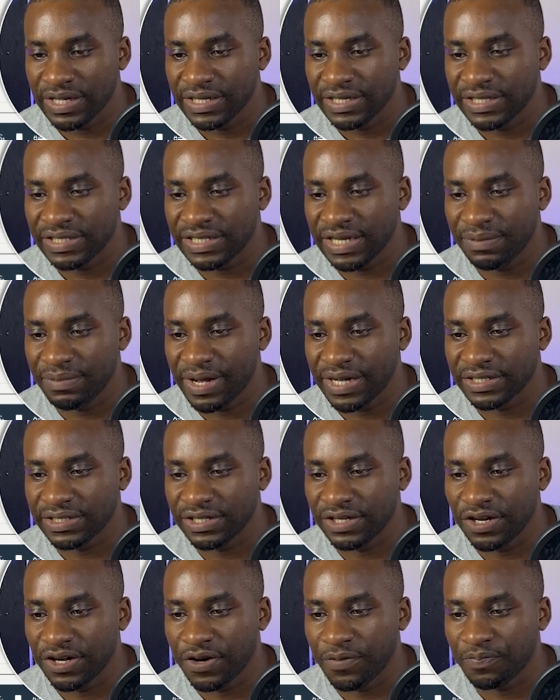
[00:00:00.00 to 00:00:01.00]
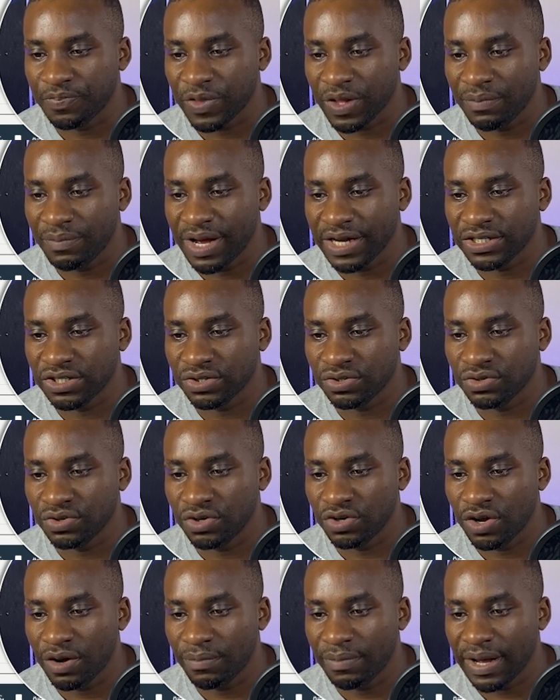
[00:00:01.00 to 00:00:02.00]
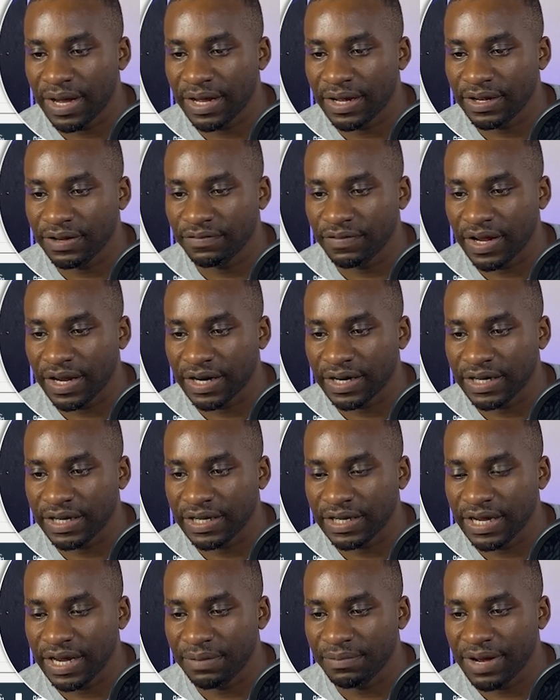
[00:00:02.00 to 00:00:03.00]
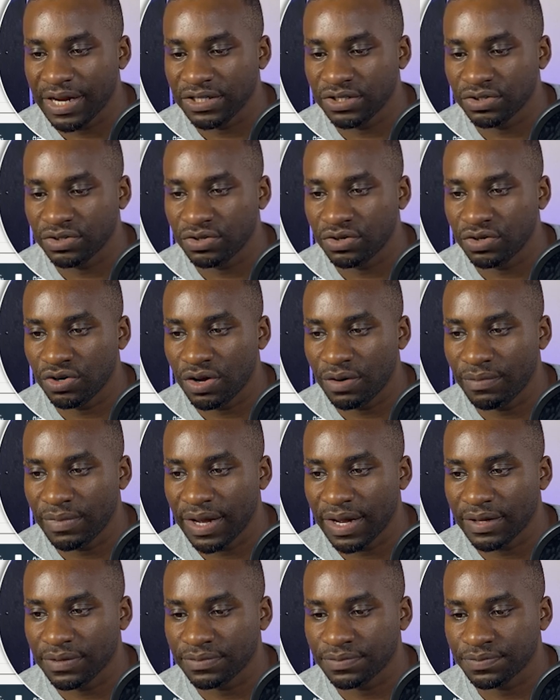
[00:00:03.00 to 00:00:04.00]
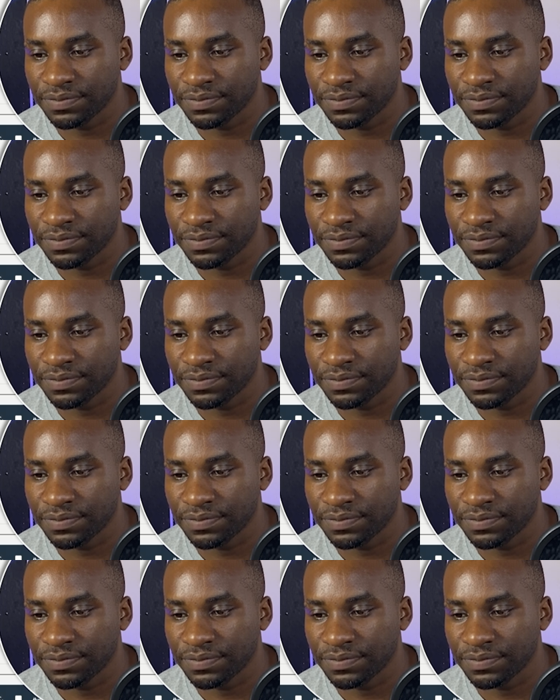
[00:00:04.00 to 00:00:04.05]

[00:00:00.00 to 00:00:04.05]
Same as the matricule number. If I click here, matricule number